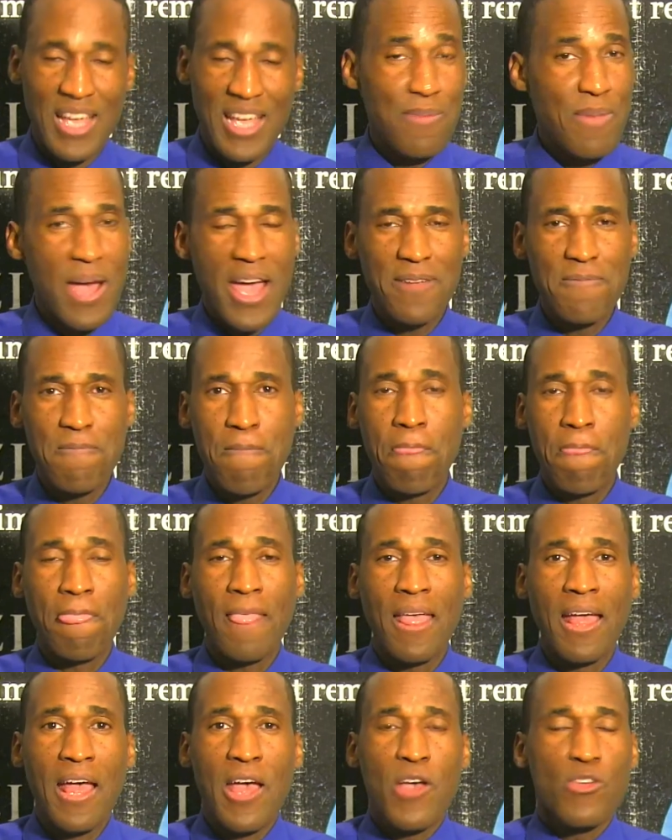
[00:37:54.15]
Amen?
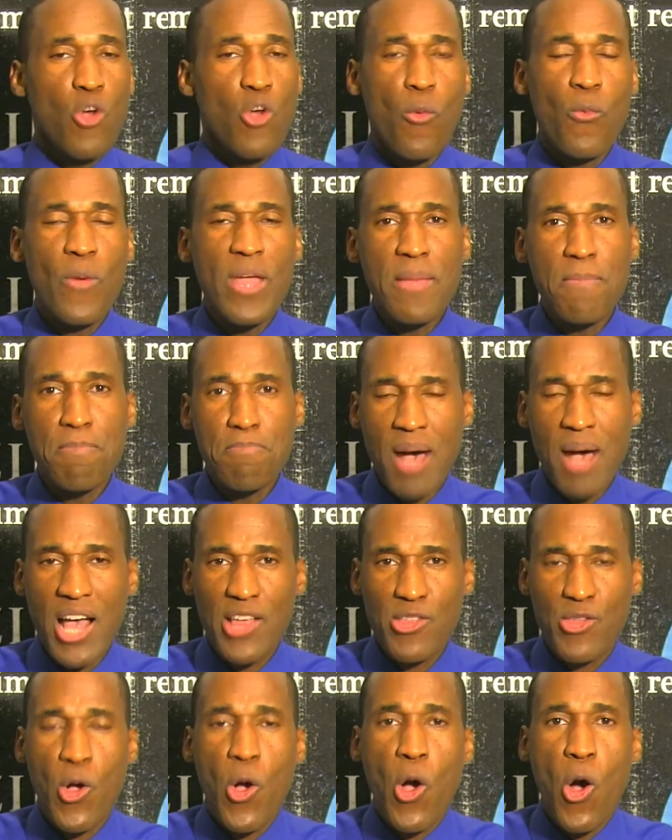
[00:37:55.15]
So we
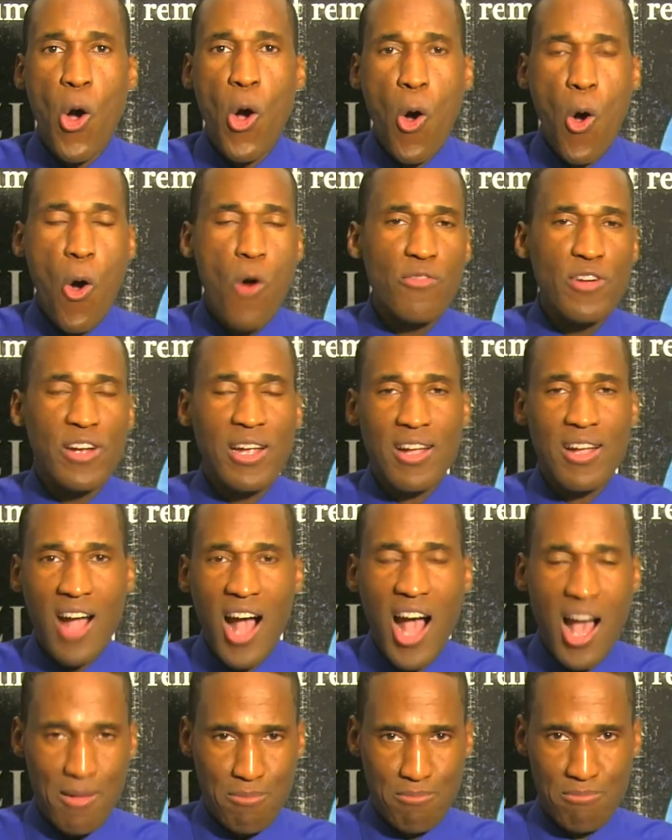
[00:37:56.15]
must
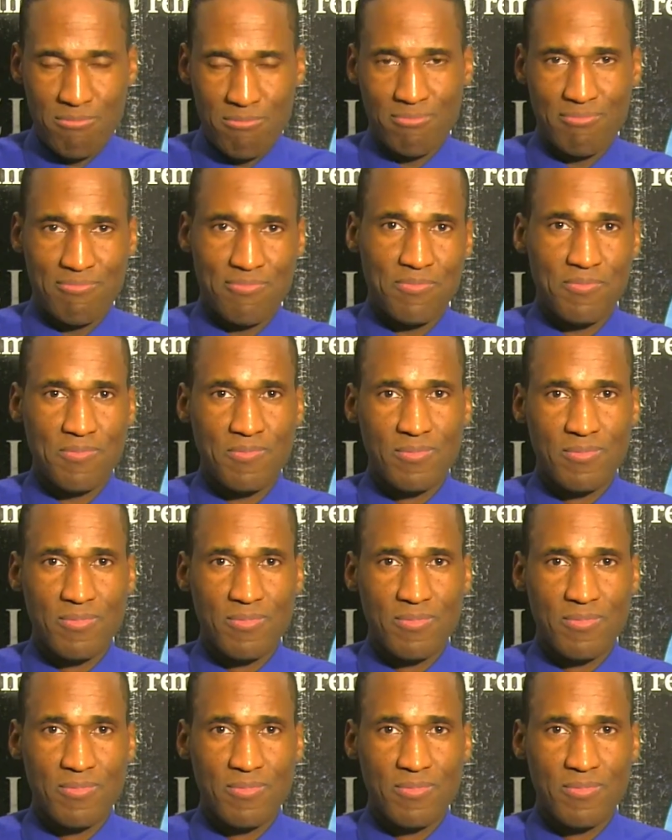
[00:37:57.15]
overcome